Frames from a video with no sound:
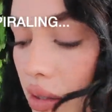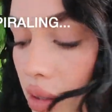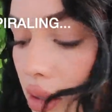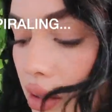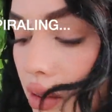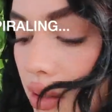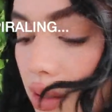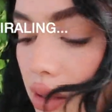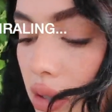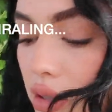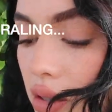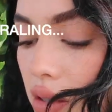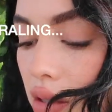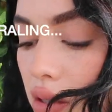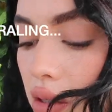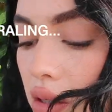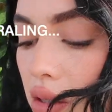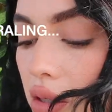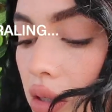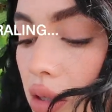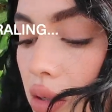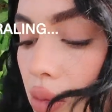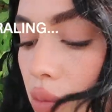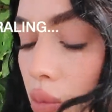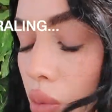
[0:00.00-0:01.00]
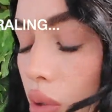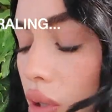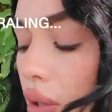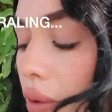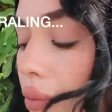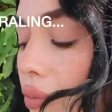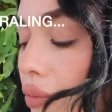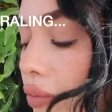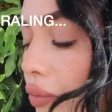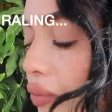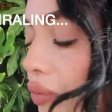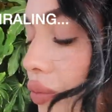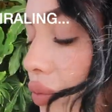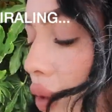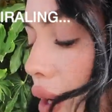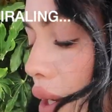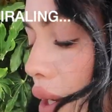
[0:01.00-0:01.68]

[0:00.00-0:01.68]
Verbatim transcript: What the